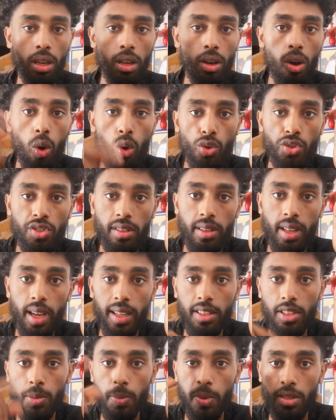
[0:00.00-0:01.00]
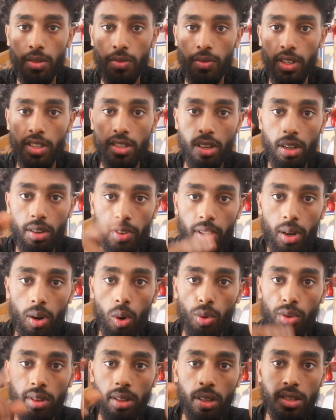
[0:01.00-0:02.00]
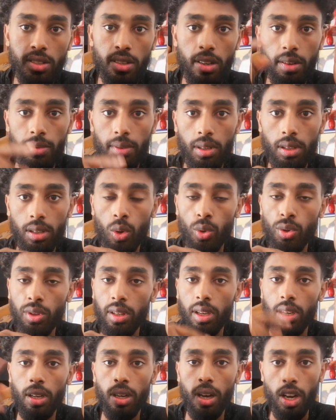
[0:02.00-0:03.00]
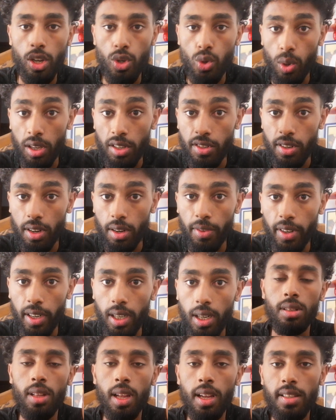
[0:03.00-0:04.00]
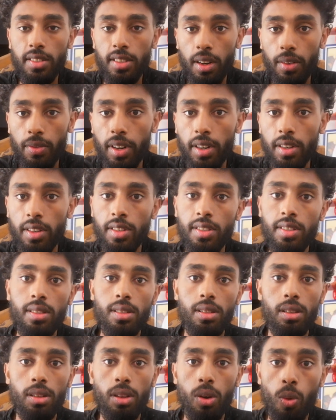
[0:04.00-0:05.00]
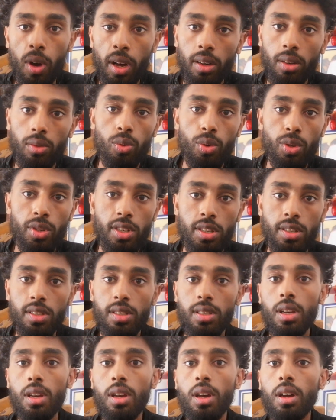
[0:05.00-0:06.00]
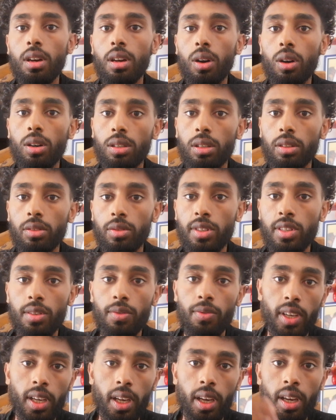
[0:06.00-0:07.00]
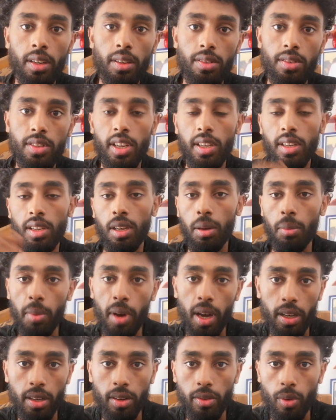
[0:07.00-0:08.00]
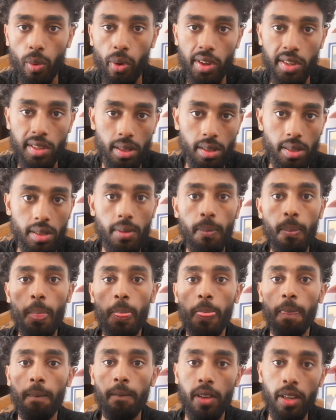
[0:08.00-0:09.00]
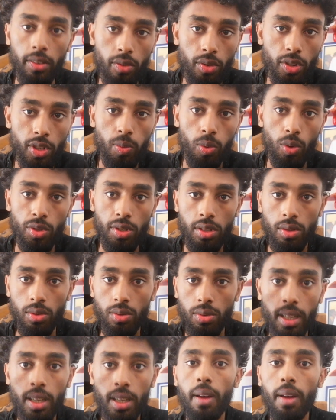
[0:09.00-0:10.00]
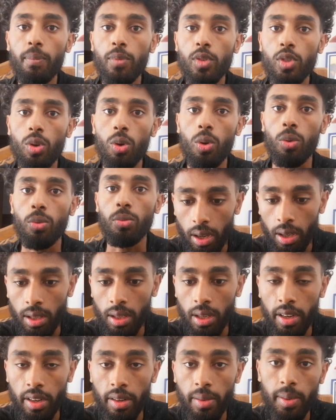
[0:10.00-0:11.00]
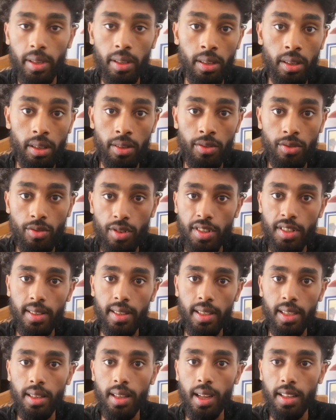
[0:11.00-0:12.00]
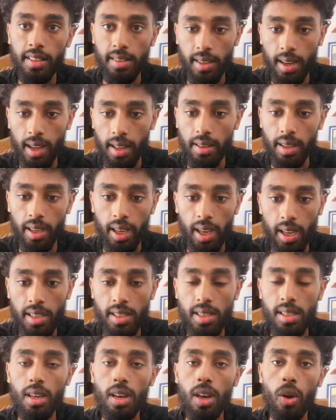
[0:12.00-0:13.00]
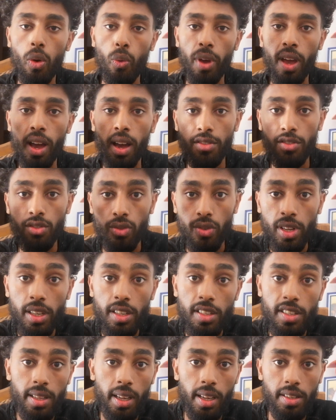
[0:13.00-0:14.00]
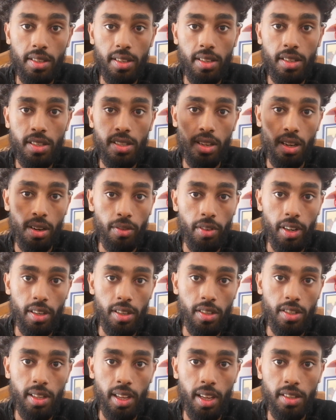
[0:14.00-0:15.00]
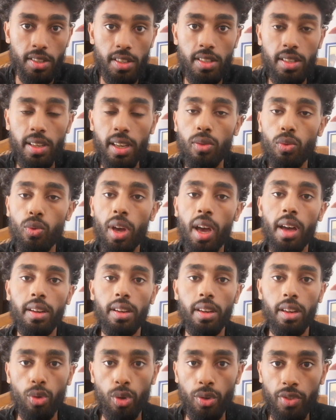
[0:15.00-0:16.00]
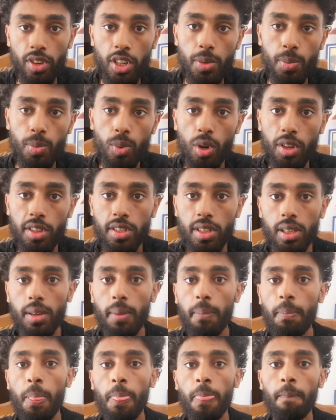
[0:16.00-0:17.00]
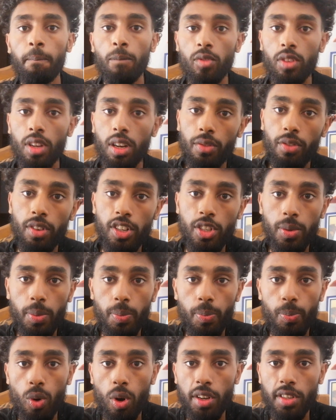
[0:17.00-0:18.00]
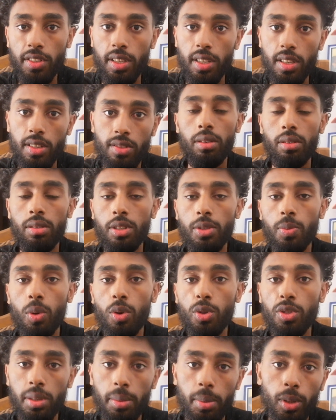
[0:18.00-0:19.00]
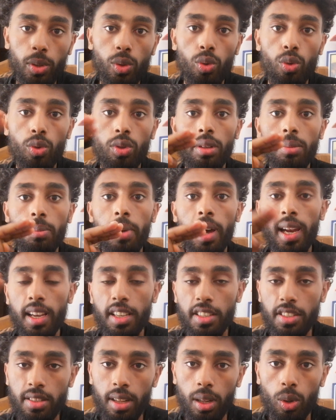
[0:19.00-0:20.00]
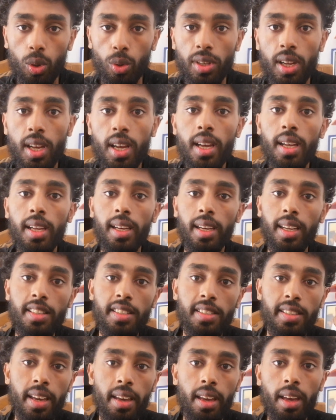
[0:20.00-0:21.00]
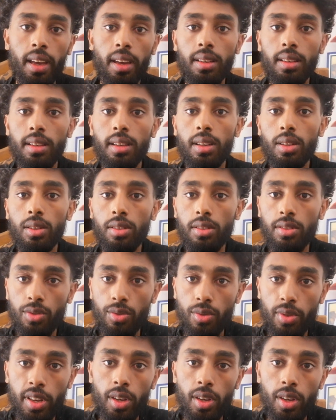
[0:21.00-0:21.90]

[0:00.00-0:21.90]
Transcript: host that specific server on the actual server. That server is the one which is receiving and sending back requests and responses. So in here, interestingly, that's not the case. We have 3 instances, server instances, and we had a reverse proxy. The reverse proxy is responsible to balance the load. Let's say 3